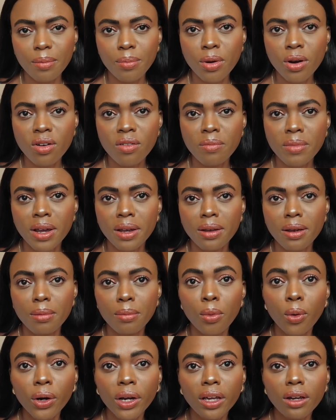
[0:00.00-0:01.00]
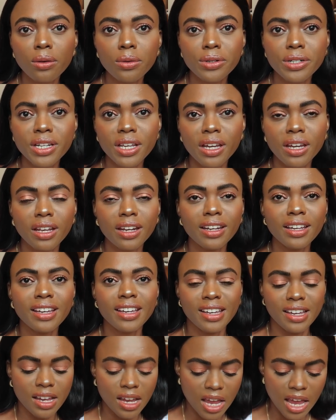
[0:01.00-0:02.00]
part of my morning routine
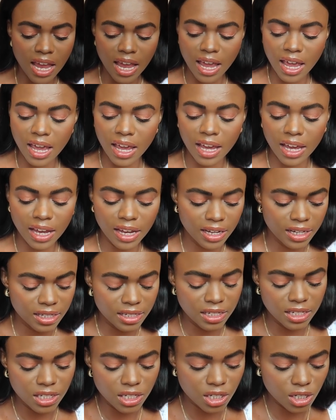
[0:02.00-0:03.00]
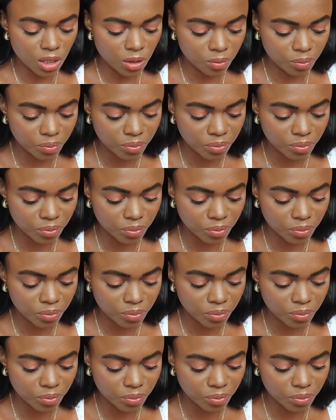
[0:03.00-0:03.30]
and